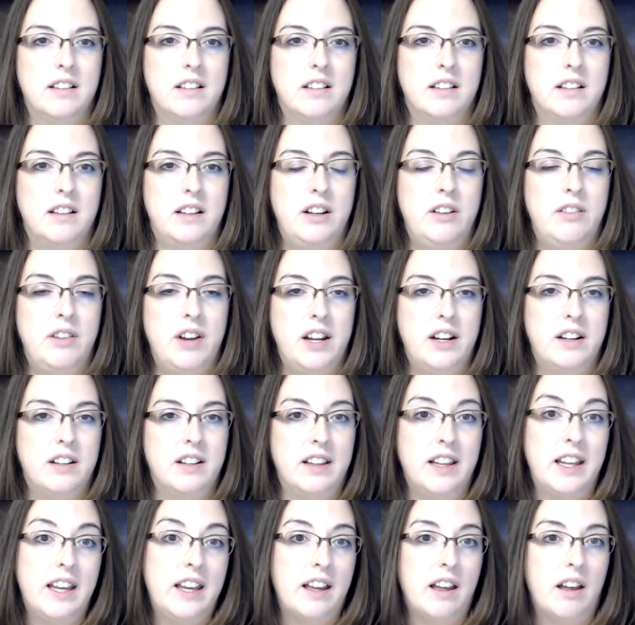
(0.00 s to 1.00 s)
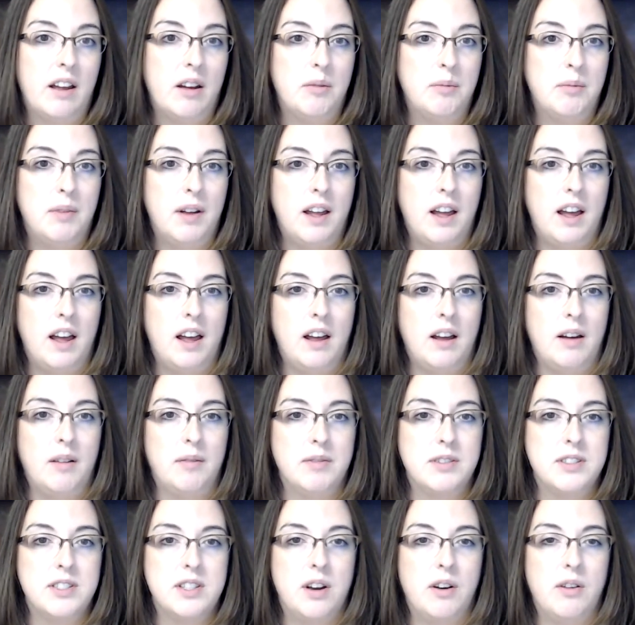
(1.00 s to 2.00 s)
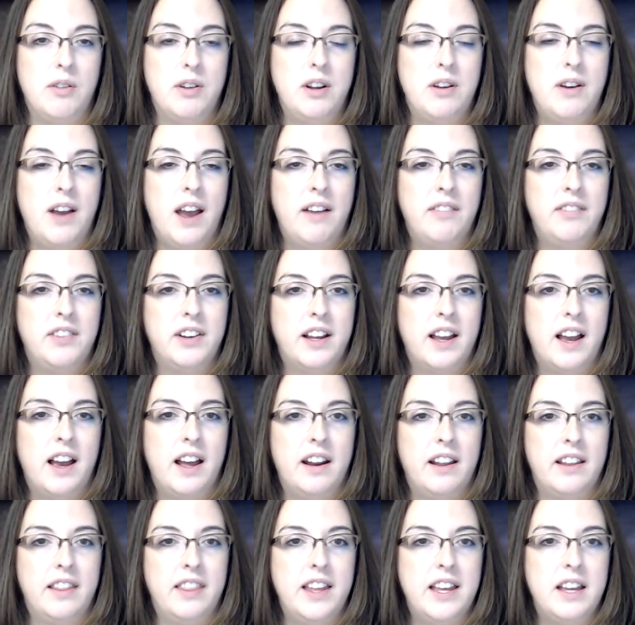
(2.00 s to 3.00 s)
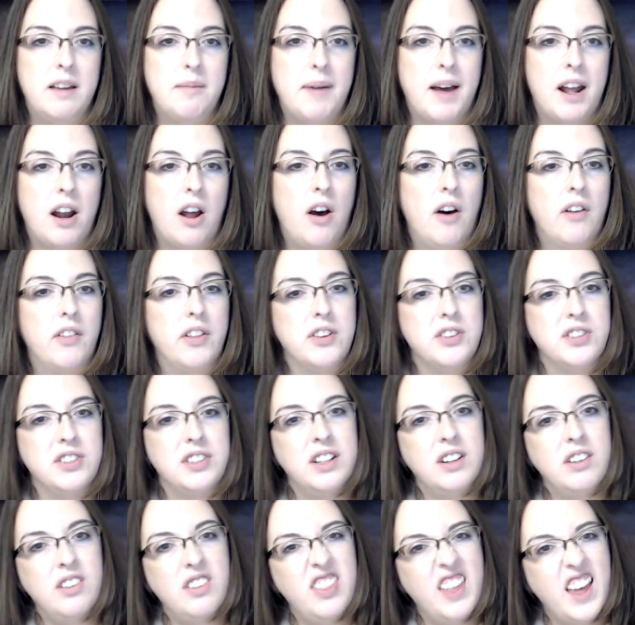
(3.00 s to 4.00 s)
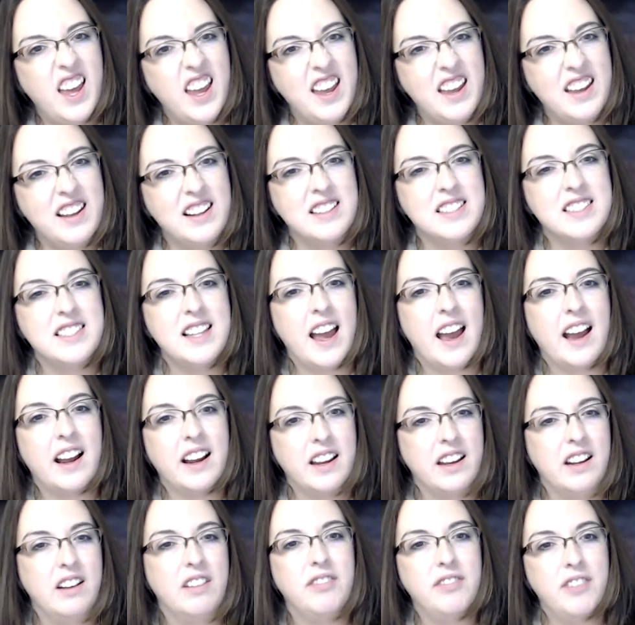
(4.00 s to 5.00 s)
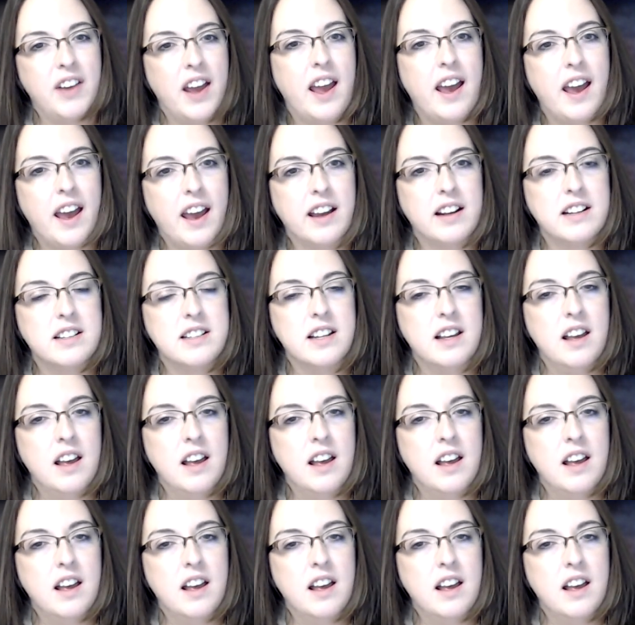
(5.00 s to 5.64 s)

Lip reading: unique to them. So you have to kind of think about all those little things that could affect